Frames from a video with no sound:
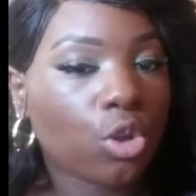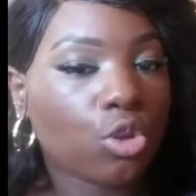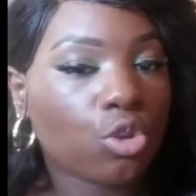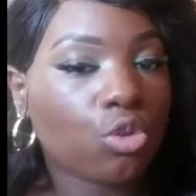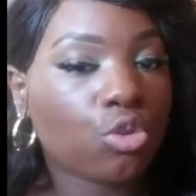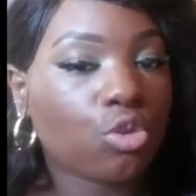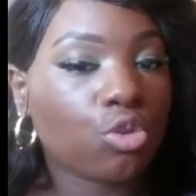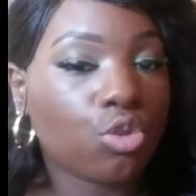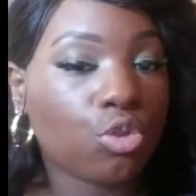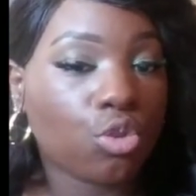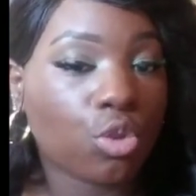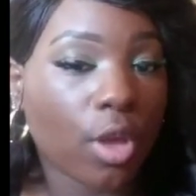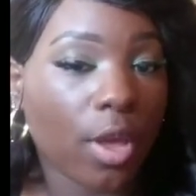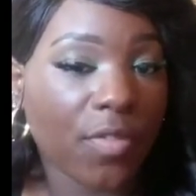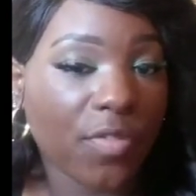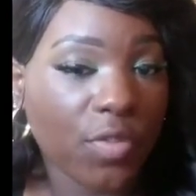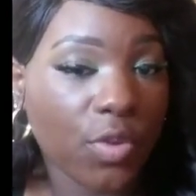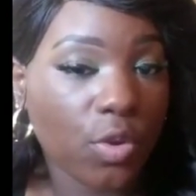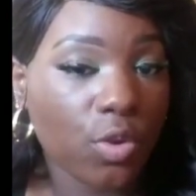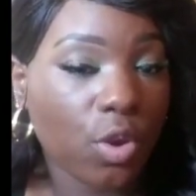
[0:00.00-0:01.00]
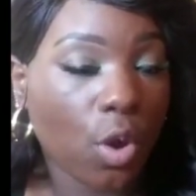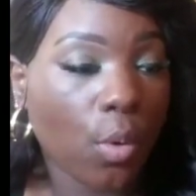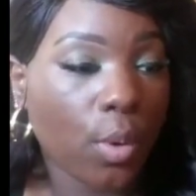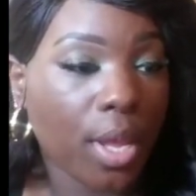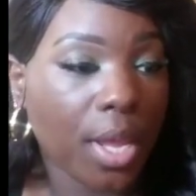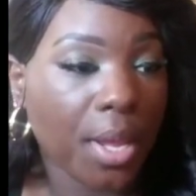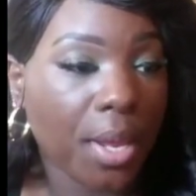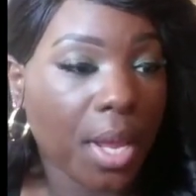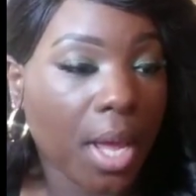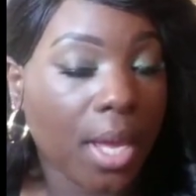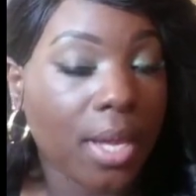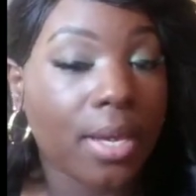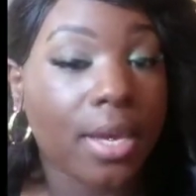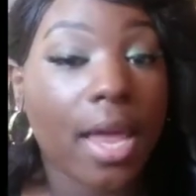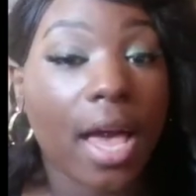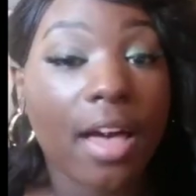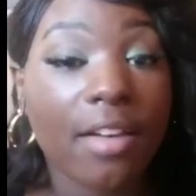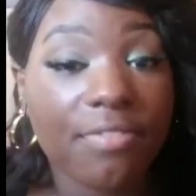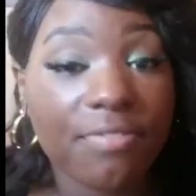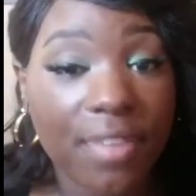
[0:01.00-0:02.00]
if you don't eat
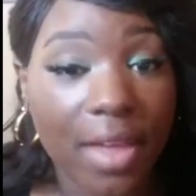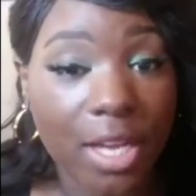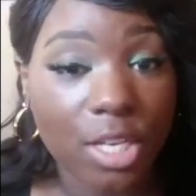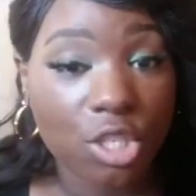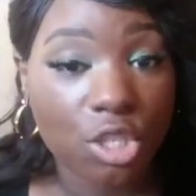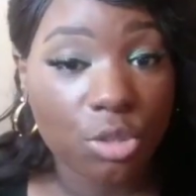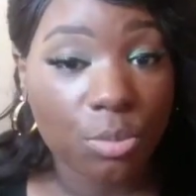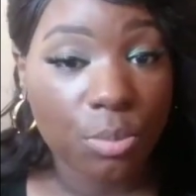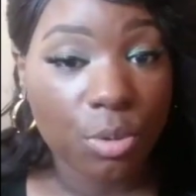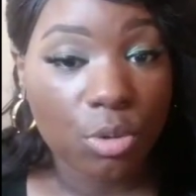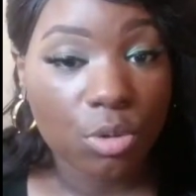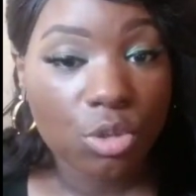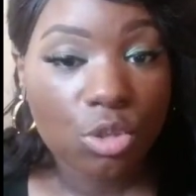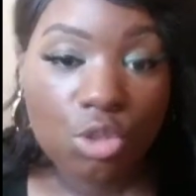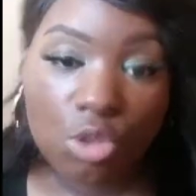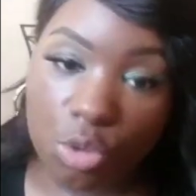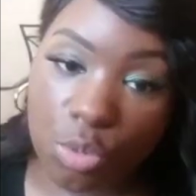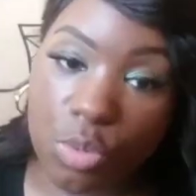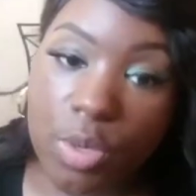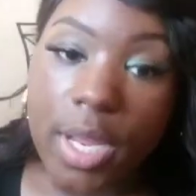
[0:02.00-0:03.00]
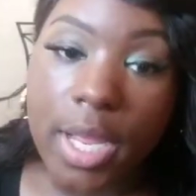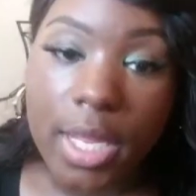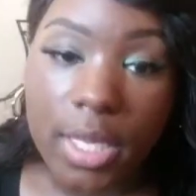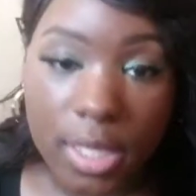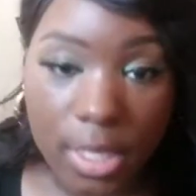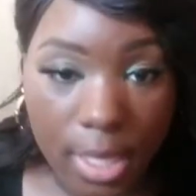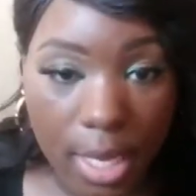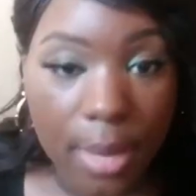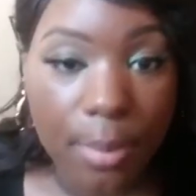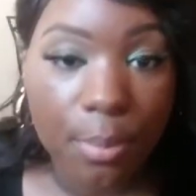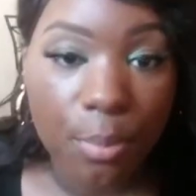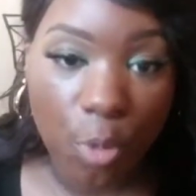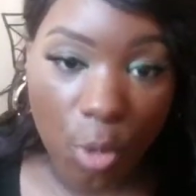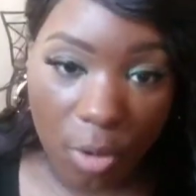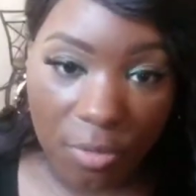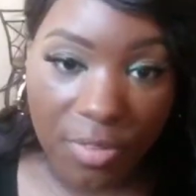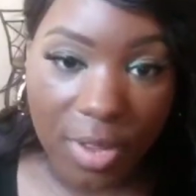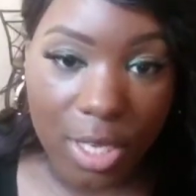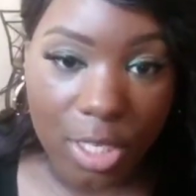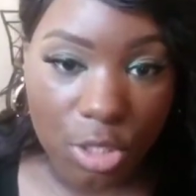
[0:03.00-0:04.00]
enough vegetables, you need to get
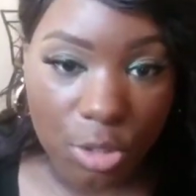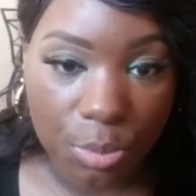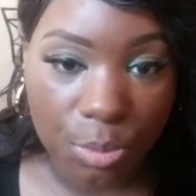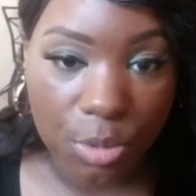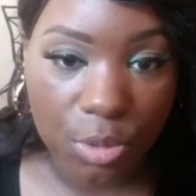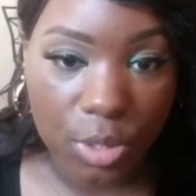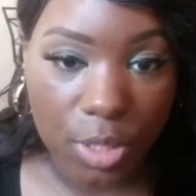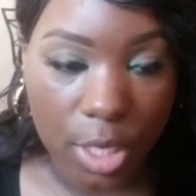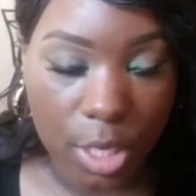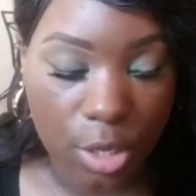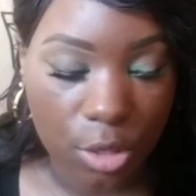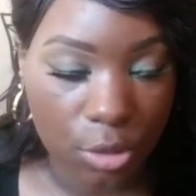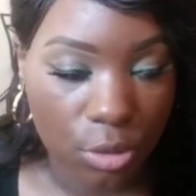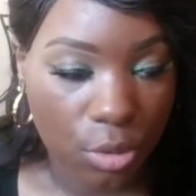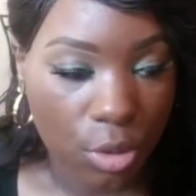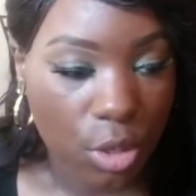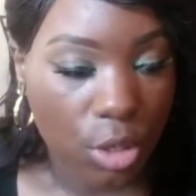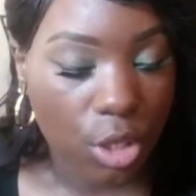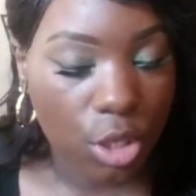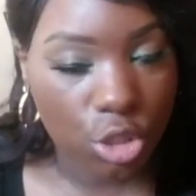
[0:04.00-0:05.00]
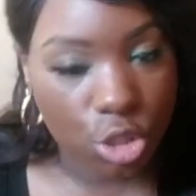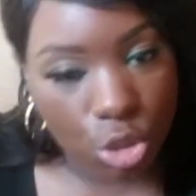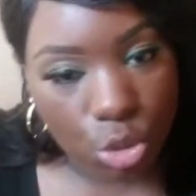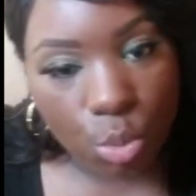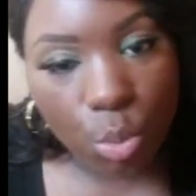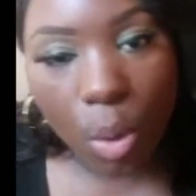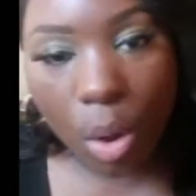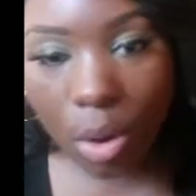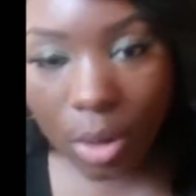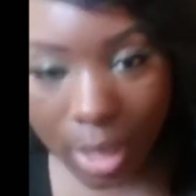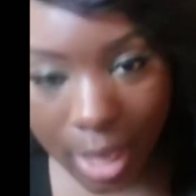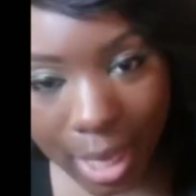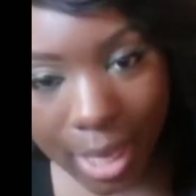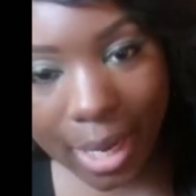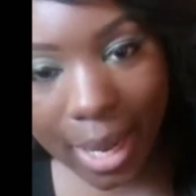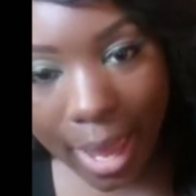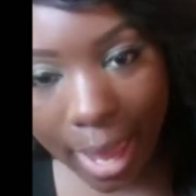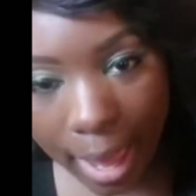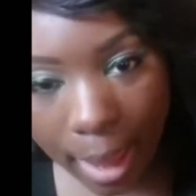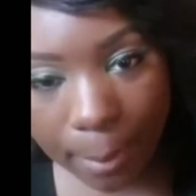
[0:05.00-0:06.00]
more vegetables in you, because you want to
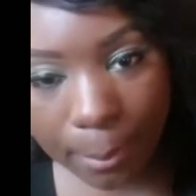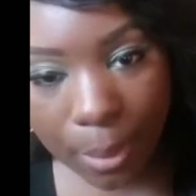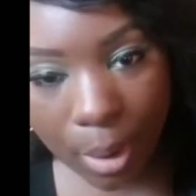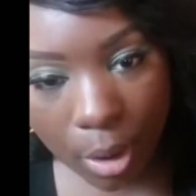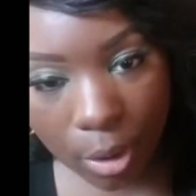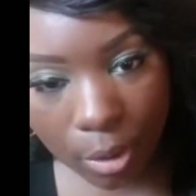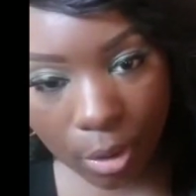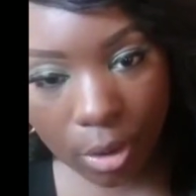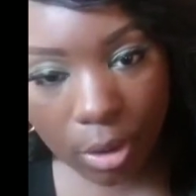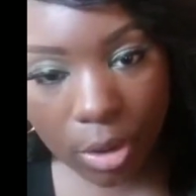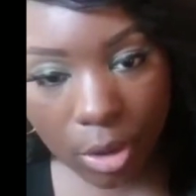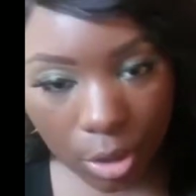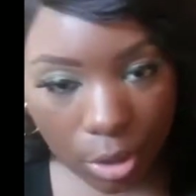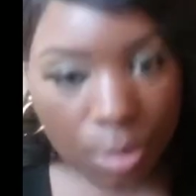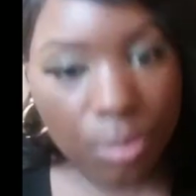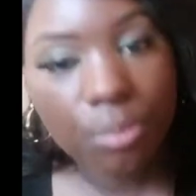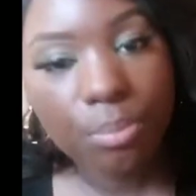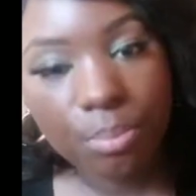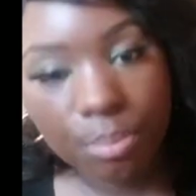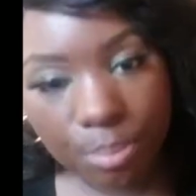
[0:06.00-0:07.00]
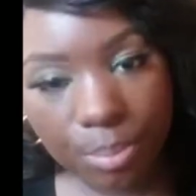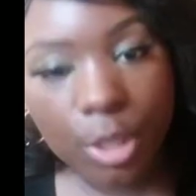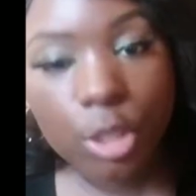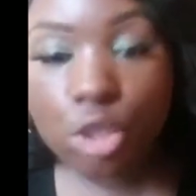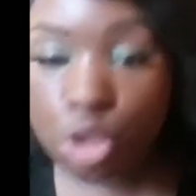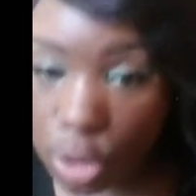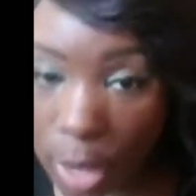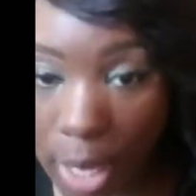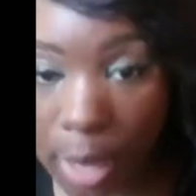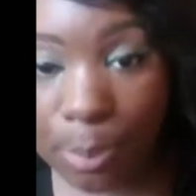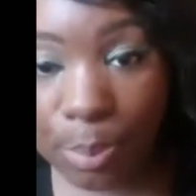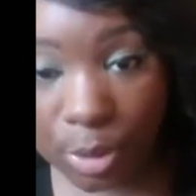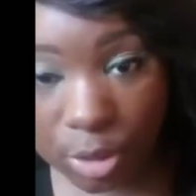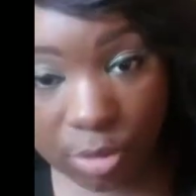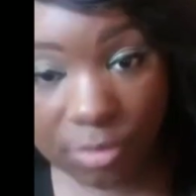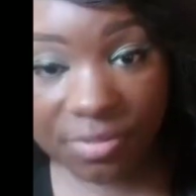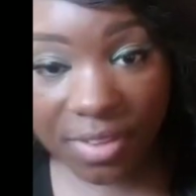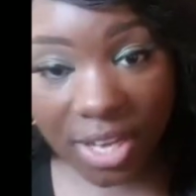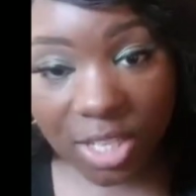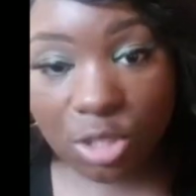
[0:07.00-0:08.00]
eat a hamburger, but you got to put
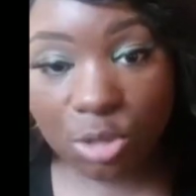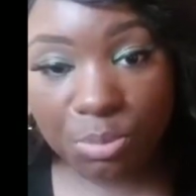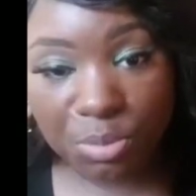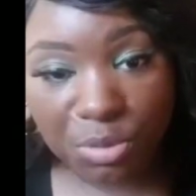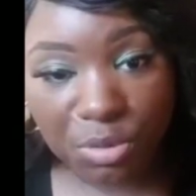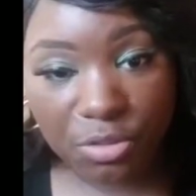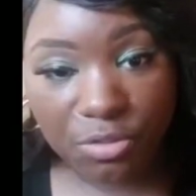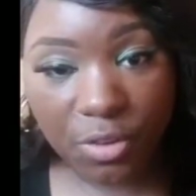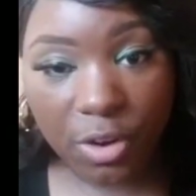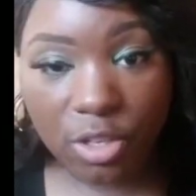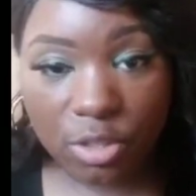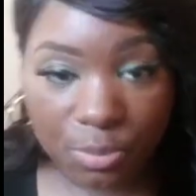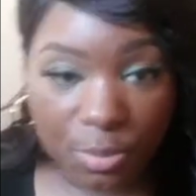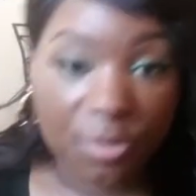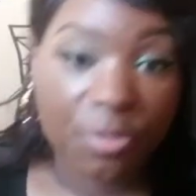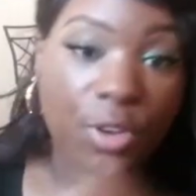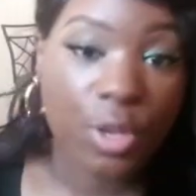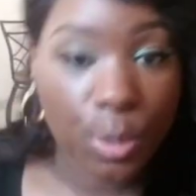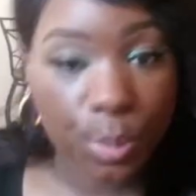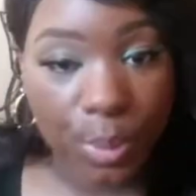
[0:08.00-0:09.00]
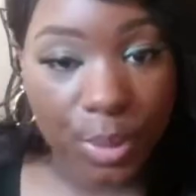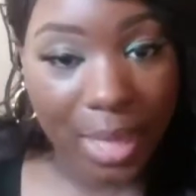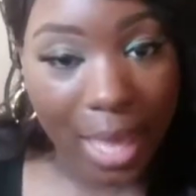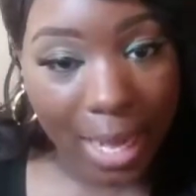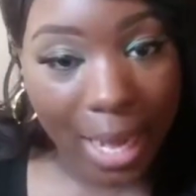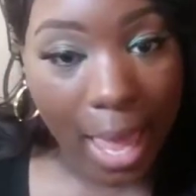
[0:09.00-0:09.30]
the vegetables first before you put that